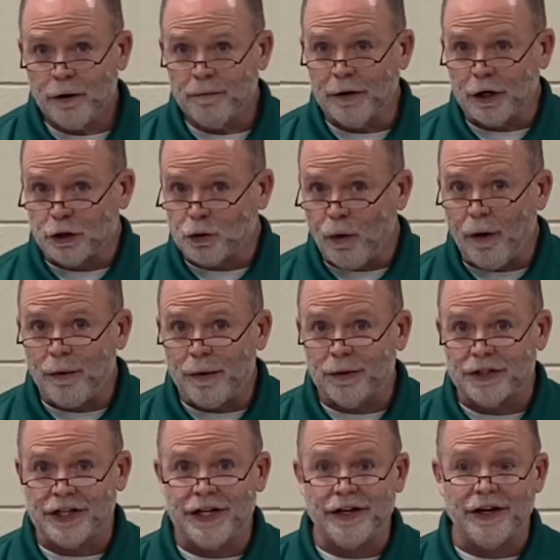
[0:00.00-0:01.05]
Because what we will
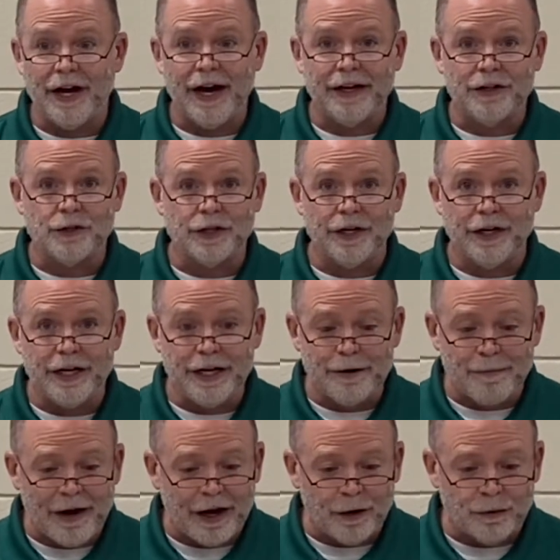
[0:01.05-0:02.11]
see tonight is that
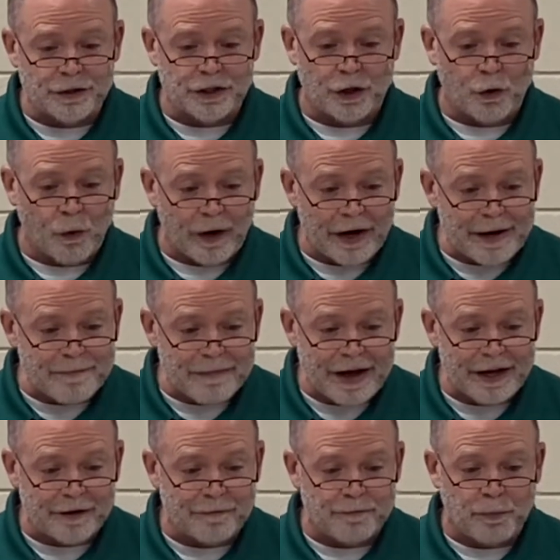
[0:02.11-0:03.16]
Nehemiah was a great
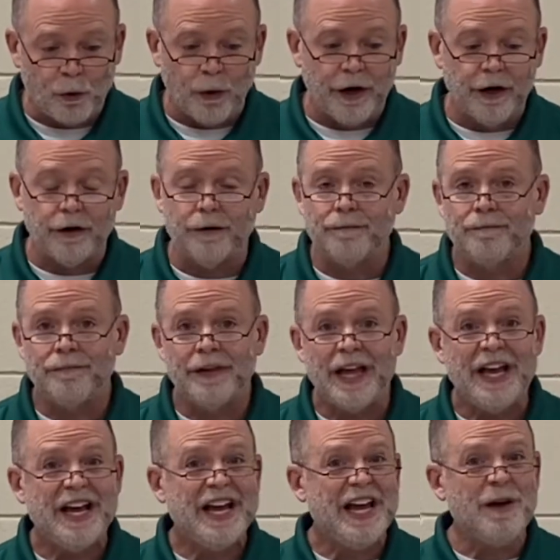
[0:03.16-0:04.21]
man of prayer.
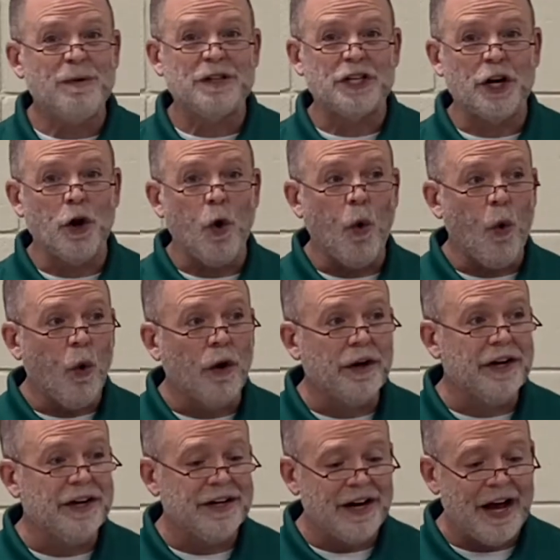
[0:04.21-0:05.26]
He was an
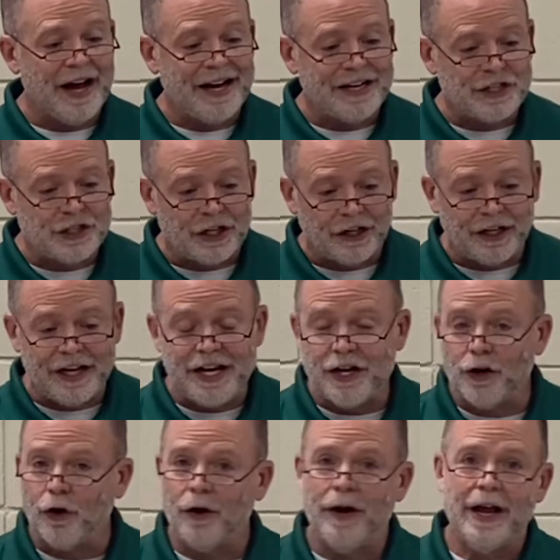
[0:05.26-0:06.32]
organized
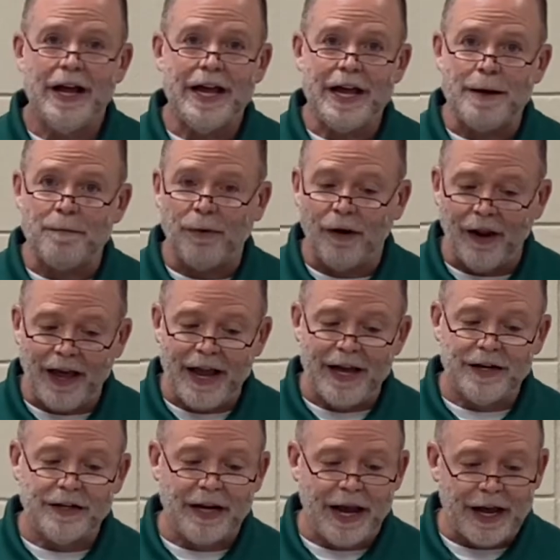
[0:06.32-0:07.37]
leader. He
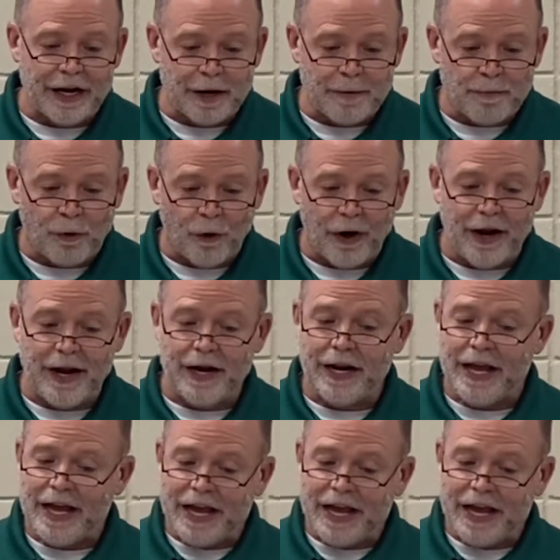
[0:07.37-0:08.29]
planned and he prayed.